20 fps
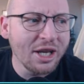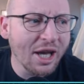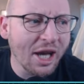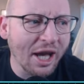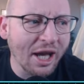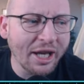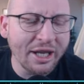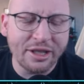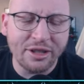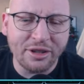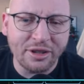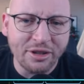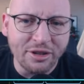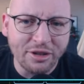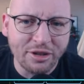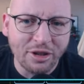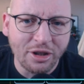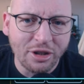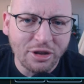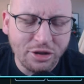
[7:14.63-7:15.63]

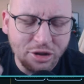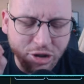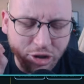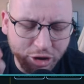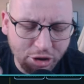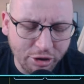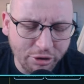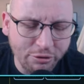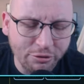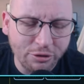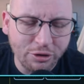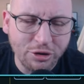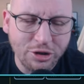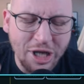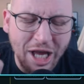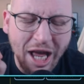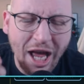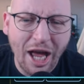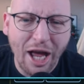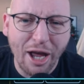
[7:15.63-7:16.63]
and securing us
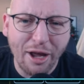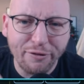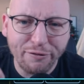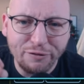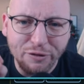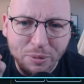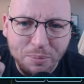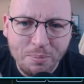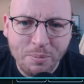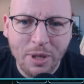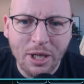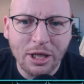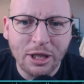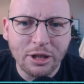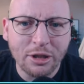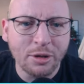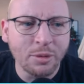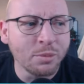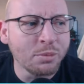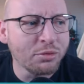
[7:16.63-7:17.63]

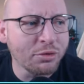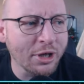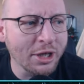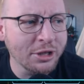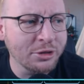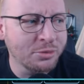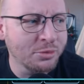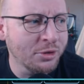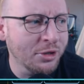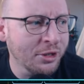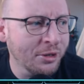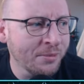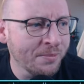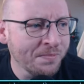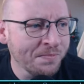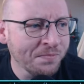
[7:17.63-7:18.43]
$500,000 prize money.